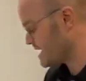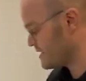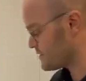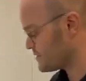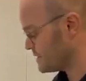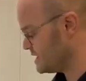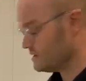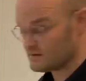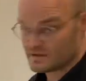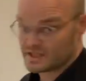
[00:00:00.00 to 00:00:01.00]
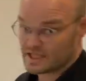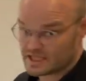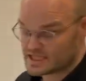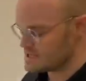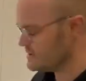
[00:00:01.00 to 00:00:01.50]
R3 or the
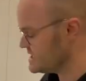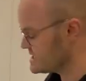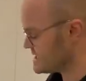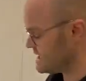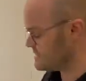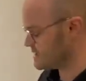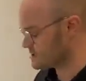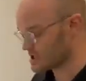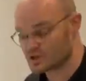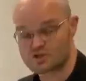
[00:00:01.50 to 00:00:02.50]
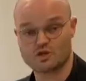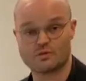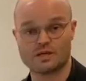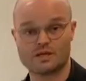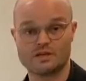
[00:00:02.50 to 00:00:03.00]
R Series came out
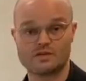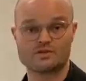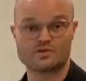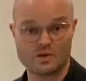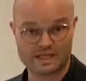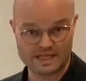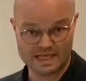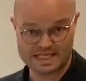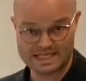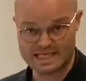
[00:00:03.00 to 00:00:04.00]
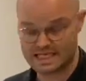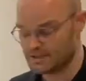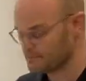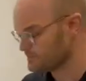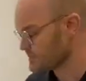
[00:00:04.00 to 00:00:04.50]
October
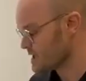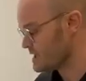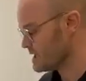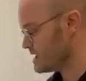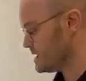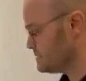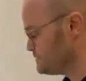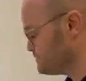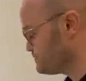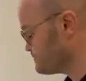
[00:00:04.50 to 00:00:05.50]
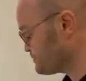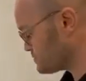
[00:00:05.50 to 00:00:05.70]
2019, and